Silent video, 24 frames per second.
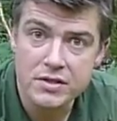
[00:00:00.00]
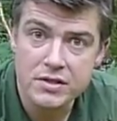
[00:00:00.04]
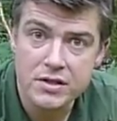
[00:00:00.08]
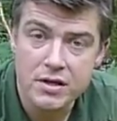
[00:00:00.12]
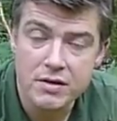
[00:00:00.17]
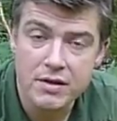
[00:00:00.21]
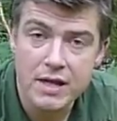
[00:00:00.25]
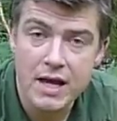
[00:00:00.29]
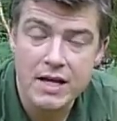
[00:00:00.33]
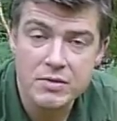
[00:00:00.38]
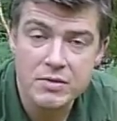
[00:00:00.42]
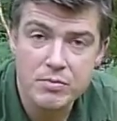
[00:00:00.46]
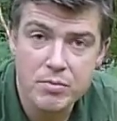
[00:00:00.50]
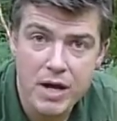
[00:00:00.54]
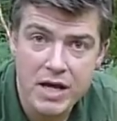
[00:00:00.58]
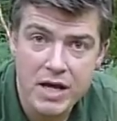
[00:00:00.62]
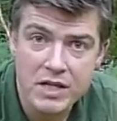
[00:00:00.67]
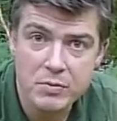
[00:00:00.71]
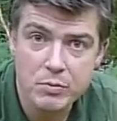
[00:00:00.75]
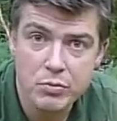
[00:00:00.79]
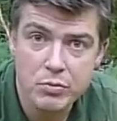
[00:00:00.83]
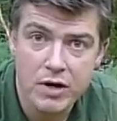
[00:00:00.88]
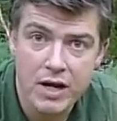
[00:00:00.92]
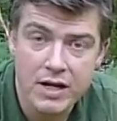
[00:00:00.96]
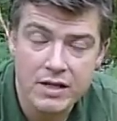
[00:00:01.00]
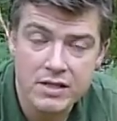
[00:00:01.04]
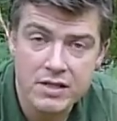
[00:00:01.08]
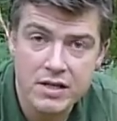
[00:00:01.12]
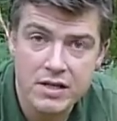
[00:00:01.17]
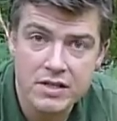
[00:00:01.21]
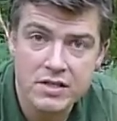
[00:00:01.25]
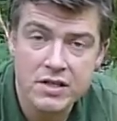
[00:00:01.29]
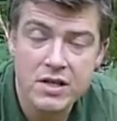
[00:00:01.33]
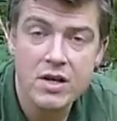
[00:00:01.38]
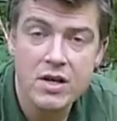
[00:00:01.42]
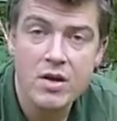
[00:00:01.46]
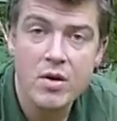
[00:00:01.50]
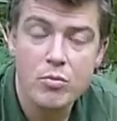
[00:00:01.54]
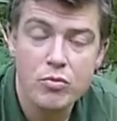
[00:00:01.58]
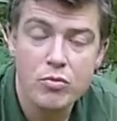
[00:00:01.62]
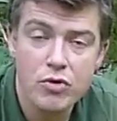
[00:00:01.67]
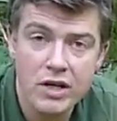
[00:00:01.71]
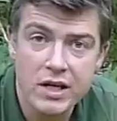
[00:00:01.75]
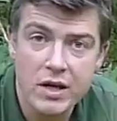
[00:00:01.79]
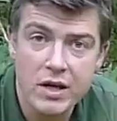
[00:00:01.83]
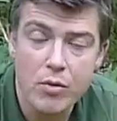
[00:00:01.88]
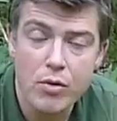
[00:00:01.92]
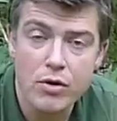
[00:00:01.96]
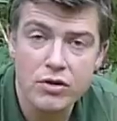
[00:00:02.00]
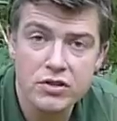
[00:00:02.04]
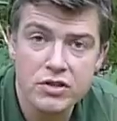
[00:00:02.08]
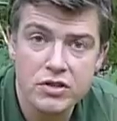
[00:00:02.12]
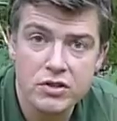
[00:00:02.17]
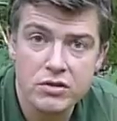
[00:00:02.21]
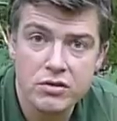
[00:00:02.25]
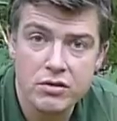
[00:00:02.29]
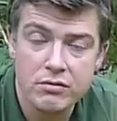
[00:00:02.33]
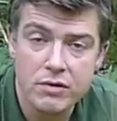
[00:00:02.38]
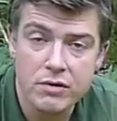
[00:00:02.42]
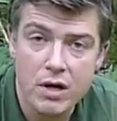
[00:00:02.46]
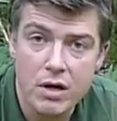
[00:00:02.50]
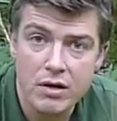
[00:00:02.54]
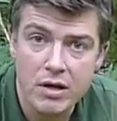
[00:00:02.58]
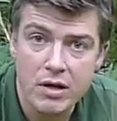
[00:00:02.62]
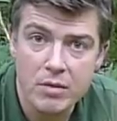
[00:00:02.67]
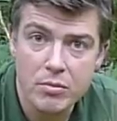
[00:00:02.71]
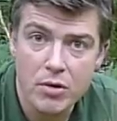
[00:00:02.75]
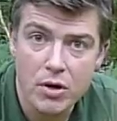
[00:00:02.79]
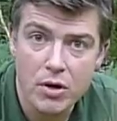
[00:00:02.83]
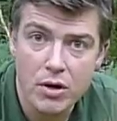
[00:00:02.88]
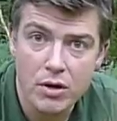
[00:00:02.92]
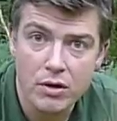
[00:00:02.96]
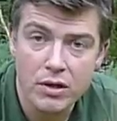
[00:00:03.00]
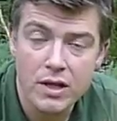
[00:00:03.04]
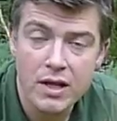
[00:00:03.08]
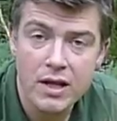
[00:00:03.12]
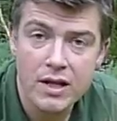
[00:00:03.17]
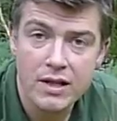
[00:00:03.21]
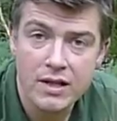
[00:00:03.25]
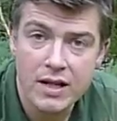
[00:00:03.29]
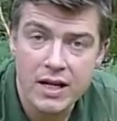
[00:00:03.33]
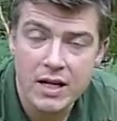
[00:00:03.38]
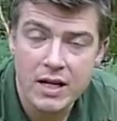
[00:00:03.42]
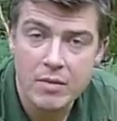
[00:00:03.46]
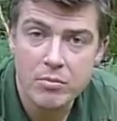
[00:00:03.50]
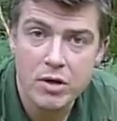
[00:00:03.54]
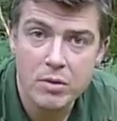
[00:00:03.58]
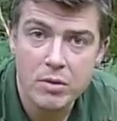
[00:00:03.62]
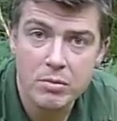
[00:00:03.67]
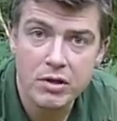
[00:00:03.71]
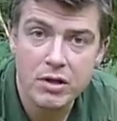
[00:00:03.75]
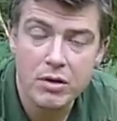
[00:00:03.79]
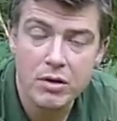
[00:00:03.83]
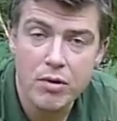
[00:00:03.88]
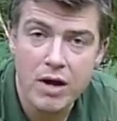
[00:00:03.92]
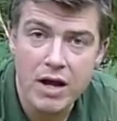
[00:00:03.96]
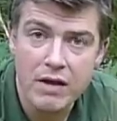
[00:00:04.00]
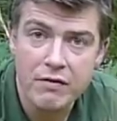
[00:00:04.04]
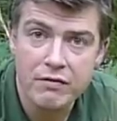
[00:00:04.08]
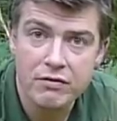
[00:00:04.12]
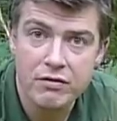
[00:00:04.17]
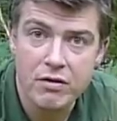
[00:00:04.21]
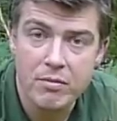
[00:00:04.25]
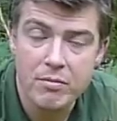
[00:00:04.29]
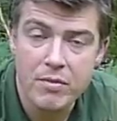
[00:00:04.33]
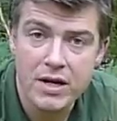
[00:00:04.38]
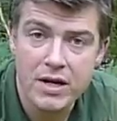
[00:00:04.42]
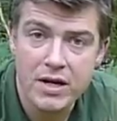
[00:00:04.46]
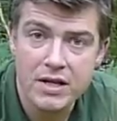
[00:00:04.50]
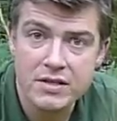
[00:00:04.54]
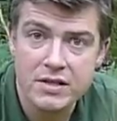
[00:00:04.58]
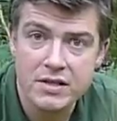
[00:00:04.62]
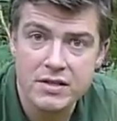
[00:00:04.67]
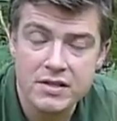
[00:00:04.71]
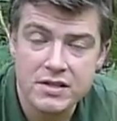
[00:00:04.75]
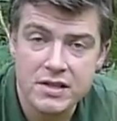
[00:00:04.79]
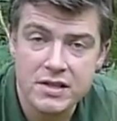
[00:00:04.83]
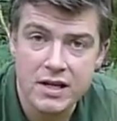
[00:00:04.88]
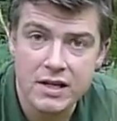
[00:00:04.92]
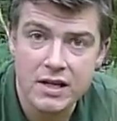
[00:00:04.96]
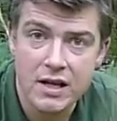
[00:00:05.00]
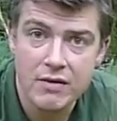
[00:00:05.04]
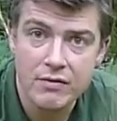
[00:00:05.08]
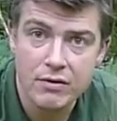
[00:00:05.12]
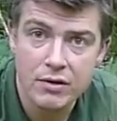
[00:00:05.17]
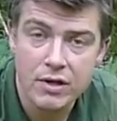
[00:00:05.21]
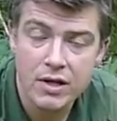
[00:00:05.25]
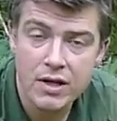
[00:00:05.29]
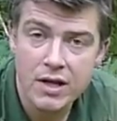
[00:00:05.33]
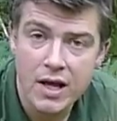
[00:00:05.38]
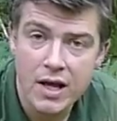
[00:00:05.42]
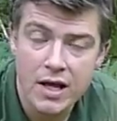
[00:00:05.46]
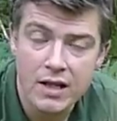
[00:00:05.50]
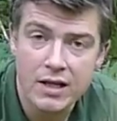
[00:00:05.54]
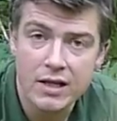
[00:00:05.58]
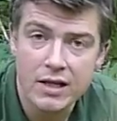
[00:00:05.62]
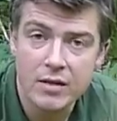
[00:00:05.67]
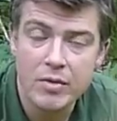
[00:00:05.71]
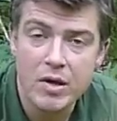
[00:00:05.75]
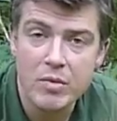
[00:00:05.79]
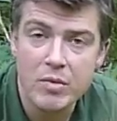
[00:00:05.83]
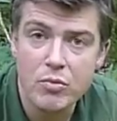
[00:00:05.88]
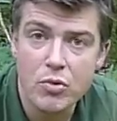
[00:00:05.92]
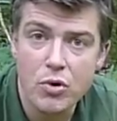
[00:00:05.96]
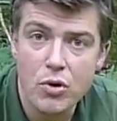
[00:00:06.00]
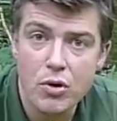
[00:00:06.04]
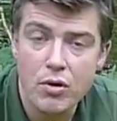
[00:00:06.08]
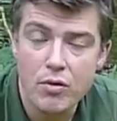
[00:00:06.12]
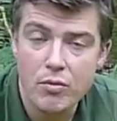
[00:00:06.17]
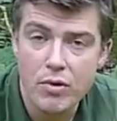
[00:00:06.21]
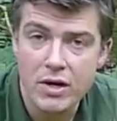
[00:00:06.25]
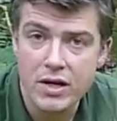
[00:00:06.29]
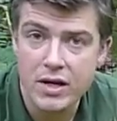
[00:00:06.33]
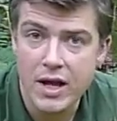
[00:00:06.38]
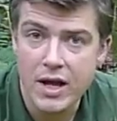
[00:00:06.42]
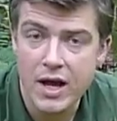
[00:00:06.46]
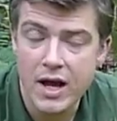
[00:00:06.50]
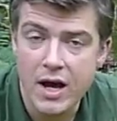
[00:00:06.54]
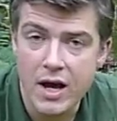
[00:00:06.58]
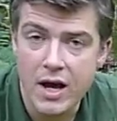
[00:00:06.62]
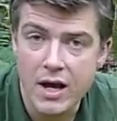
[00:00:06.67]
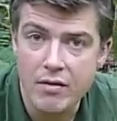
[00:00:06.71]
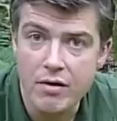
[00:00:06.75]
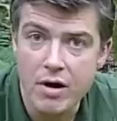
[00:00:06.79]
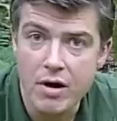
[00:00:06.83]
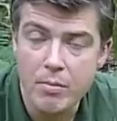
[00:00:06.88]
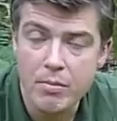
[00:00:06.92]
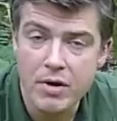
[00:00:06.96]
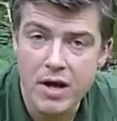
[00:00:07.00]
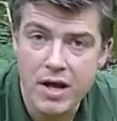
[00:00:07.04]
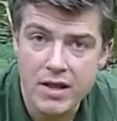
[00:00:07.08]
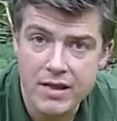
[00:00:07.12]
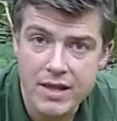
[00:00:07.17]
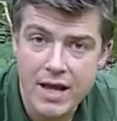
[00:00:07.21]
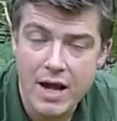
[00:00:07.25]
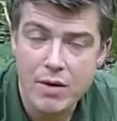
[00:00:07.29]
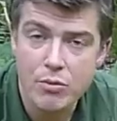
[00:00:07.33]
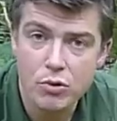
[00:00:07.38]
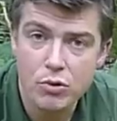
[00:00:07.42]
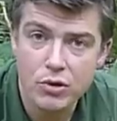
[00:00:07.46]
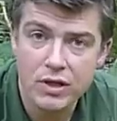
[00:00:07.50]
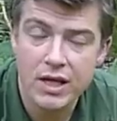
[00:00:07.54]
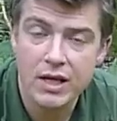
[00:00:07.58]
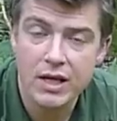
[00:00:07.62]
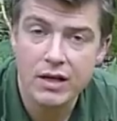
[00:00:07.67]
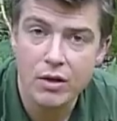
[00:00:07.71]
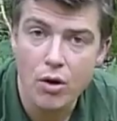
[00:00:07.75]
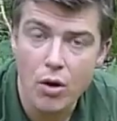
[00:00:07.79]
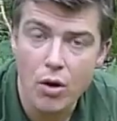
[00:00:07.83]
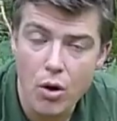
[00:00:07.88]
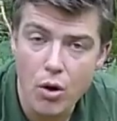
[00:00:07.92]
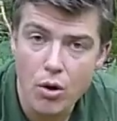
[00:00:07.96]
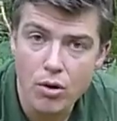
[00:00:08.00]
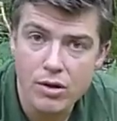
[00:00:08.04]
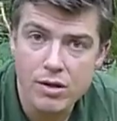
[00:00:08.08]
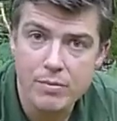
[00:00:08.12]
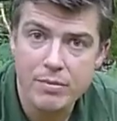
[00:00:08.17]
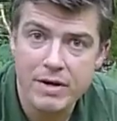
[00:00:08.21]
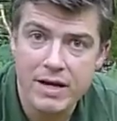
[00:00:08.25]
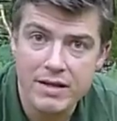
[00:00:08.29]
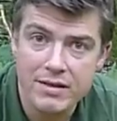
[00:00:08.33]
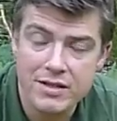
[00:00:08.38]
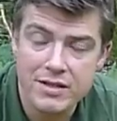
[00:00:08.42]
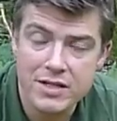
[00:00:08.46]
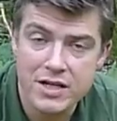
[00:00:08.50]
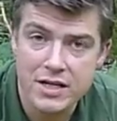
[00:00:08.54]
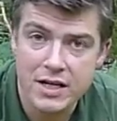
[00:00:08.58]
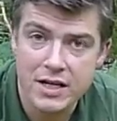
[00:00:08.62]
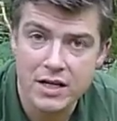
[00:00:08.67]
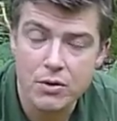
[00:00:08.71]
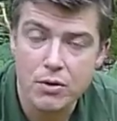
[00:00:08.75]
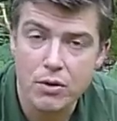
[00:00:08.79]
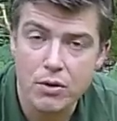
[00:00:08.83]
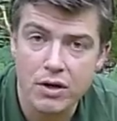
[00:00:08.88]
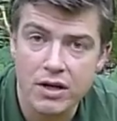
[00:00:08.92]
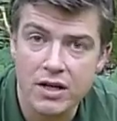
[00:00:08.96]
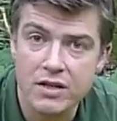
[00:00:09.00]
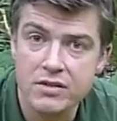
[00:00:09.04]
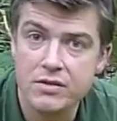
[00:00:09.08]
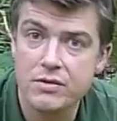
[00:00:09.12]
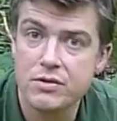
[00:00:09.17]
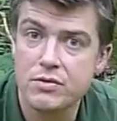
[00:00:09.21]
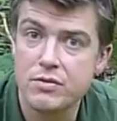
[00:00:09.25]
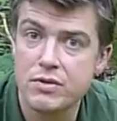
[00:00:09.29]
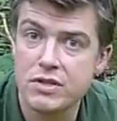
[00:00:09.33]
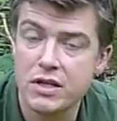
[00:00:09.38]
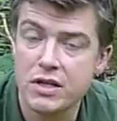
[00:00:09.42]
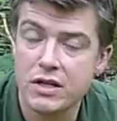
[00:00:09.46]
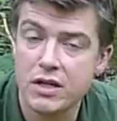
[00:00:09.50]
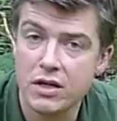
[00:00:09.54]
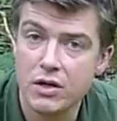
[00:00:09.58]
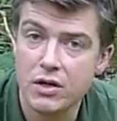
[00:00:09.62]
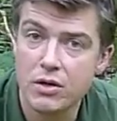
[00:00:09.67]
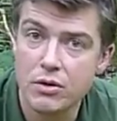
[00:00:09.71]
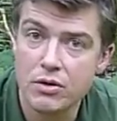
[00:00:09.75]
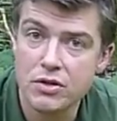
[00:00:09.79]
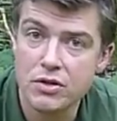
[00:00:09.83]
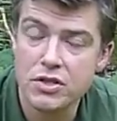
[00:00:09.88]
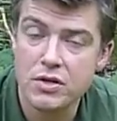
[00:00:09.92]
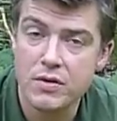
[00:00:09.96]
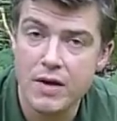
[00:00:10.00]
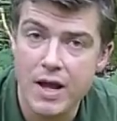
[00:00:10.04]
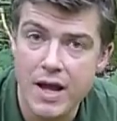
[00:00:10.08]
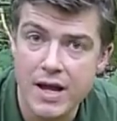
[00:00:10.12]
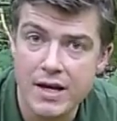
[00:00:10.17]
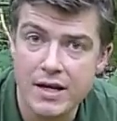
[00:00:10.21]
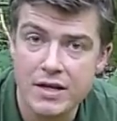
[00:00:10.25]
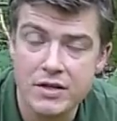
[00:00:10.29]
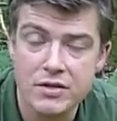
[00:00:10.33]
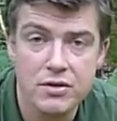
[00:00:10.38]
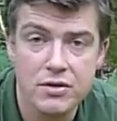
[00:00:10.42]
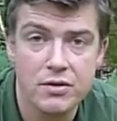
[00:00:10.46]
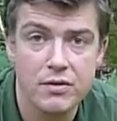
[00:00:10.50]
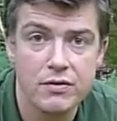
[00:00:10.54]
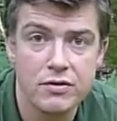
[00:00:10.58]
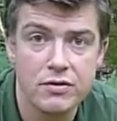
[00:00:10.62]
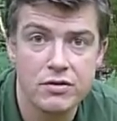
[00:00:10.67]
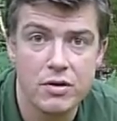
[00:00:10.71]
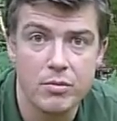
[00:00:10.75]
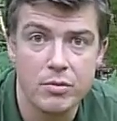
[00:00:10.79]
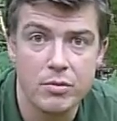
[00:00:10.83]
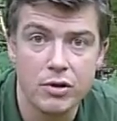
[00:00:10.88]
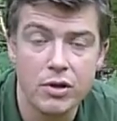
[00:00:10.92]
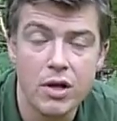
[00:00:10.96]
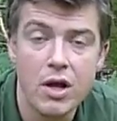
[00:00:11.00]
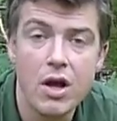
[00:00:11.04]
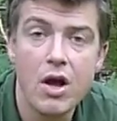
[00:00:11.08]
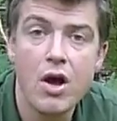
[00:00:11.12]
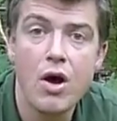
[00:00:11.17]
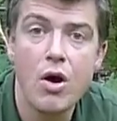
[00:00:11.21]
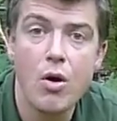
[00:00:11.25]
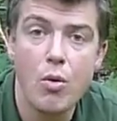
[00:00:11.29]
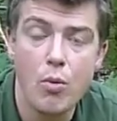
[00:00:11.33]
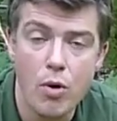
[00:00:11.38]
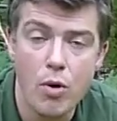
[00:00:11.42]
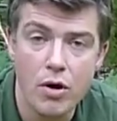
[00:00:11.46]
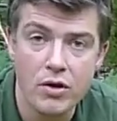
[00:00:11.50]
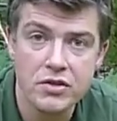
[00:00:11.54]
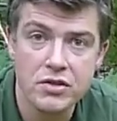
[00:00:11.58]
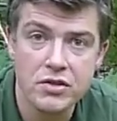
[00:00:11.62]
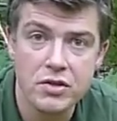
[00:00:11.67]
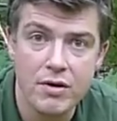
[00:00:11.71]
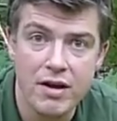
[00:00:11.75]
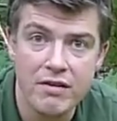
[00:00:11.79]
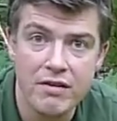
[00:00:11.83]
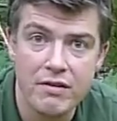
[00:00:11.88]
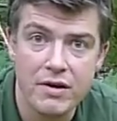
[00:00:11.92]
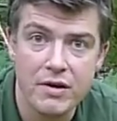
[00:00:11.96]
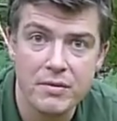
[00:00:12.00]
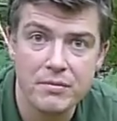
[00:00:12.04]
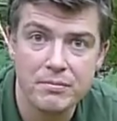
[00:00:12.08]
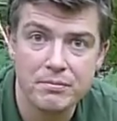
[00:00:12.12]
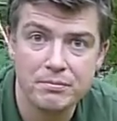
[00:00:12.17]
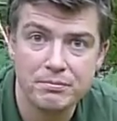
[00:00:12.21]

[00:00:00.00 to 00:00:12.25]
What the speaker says: So that's best practice. Bring your water to a rolling boil, let it bubble away for a minute at sea level, a little bit more when you're higher up, and that will kill all the pathogenic organisms which are going to cause you any sort of trouble whatsoever.